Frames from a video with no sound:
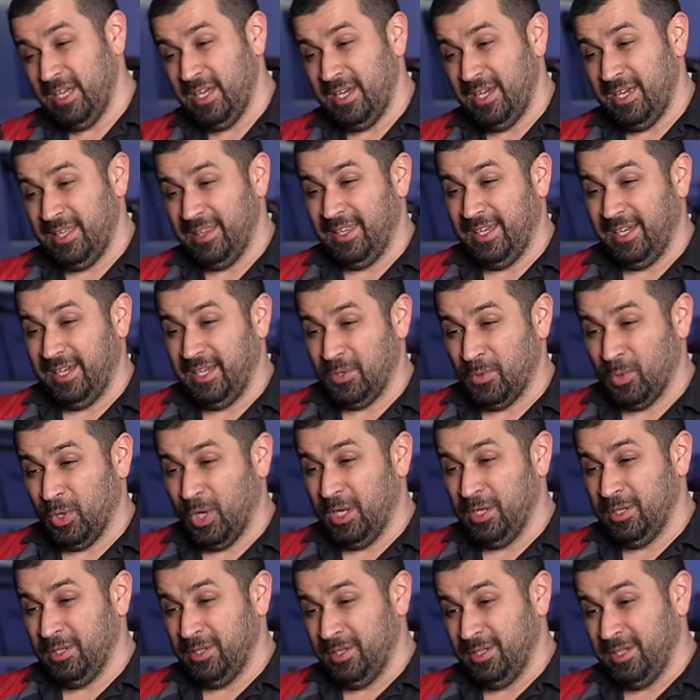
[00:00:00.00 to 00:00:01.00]
And they can
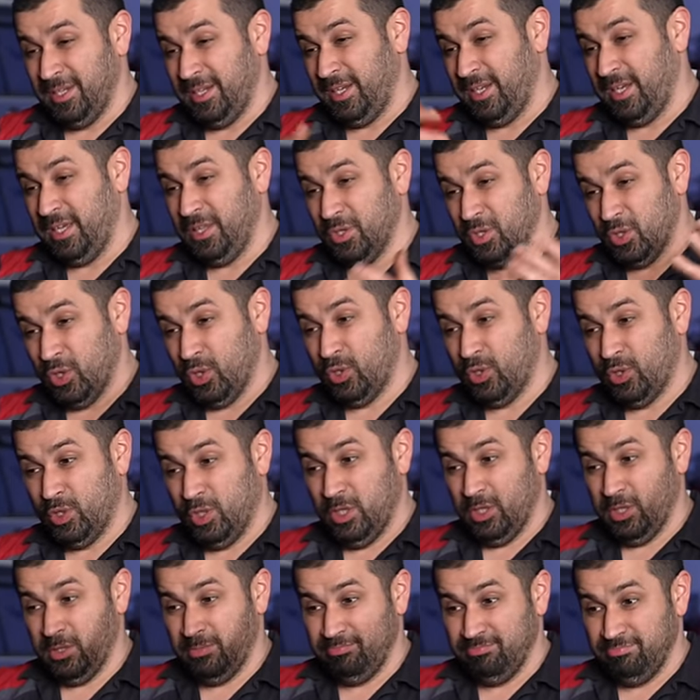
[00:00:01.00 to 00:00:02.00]
run either
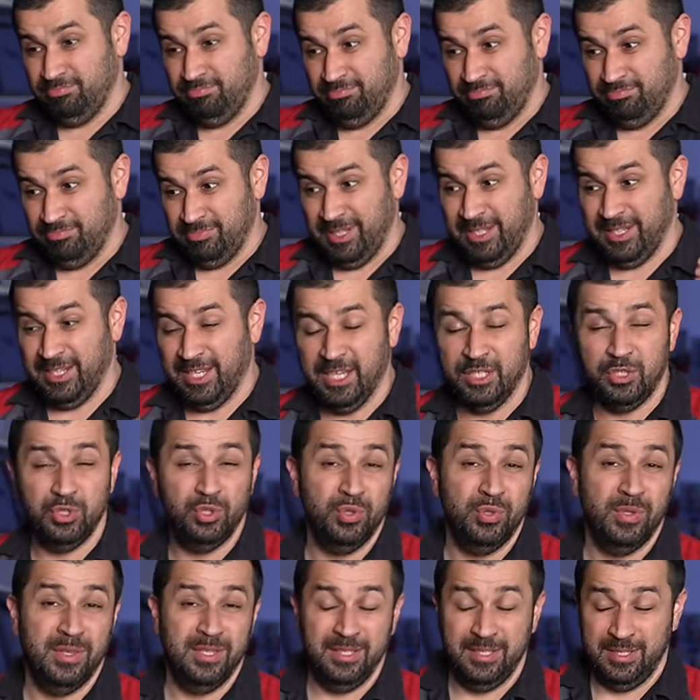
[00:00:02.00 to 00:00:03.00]
or and get
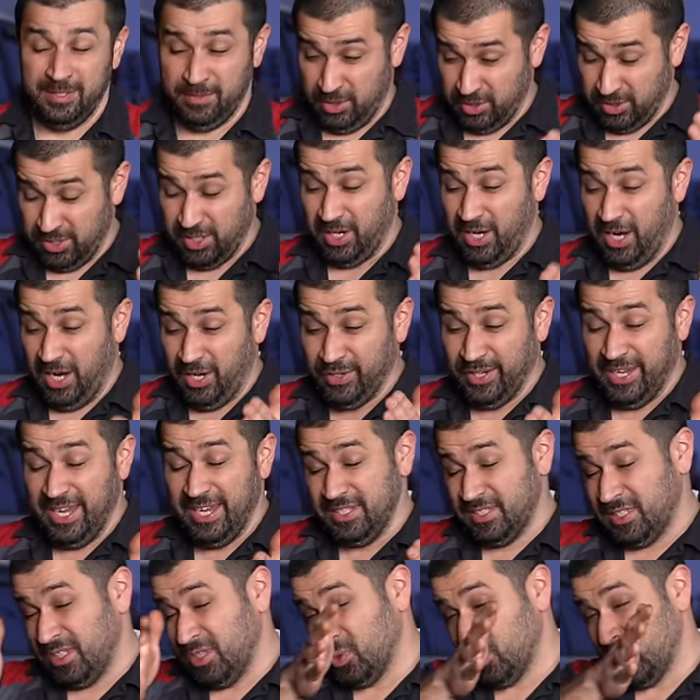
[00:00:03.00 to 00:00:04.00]
you the, because there are
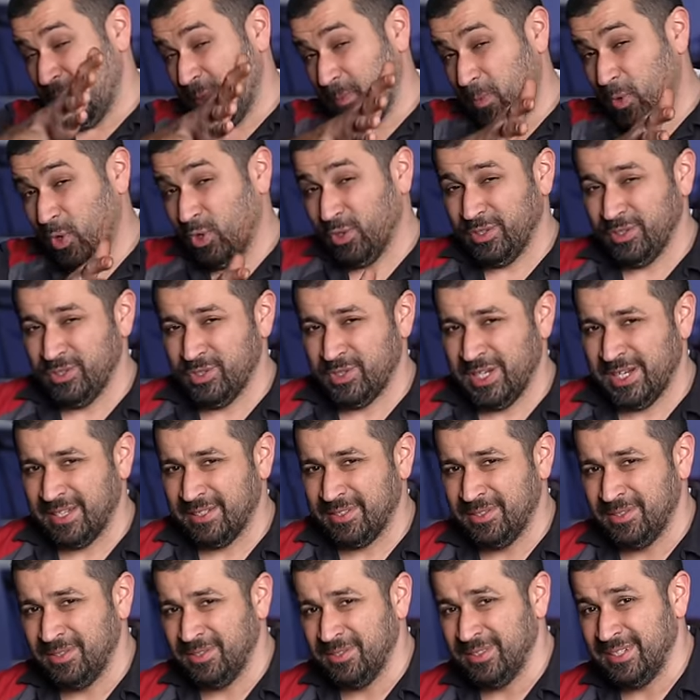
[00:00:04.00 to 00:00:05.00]
cases where port
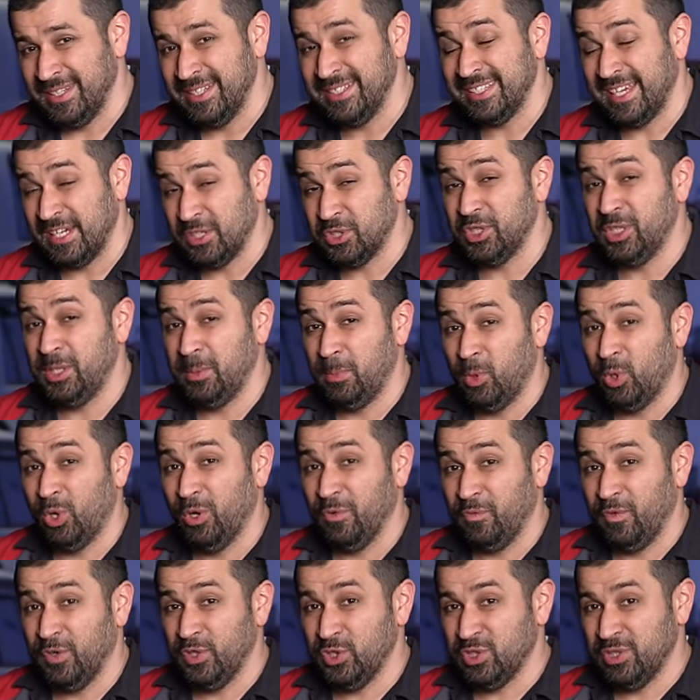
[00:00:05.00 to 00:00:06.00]
injection is actually more
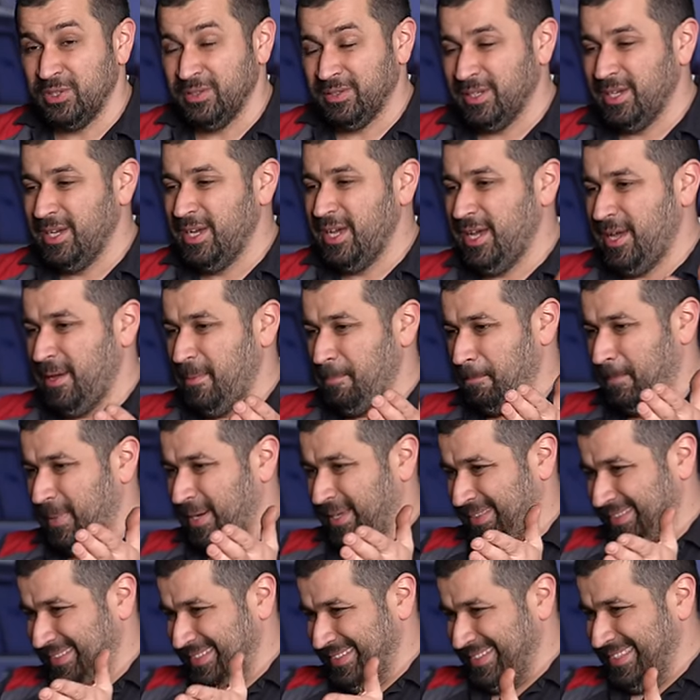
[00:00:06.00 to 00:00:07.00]
efficient,
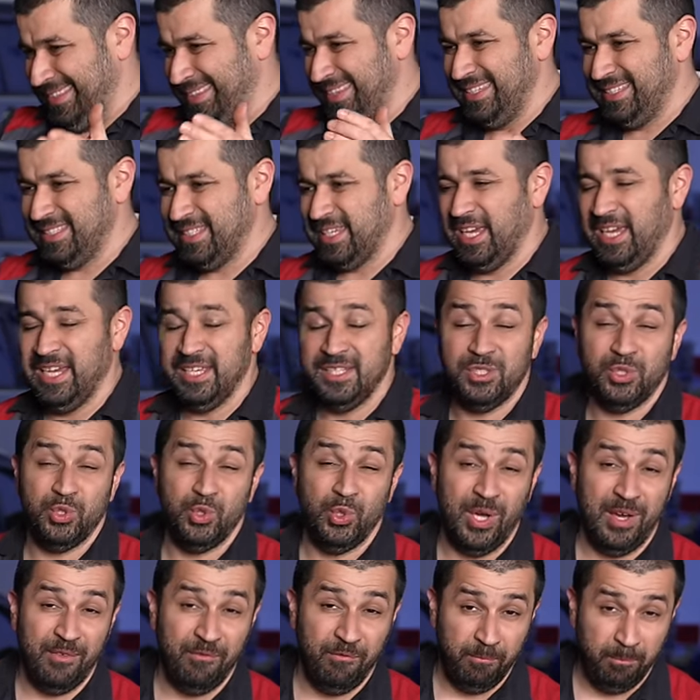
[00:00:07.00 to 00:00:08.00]
but in this case,
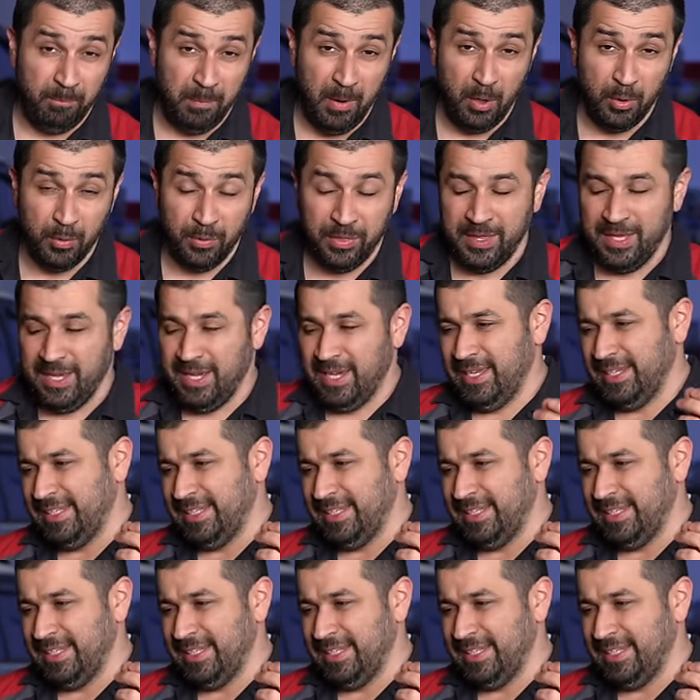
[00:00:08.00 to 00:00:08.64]
you have both.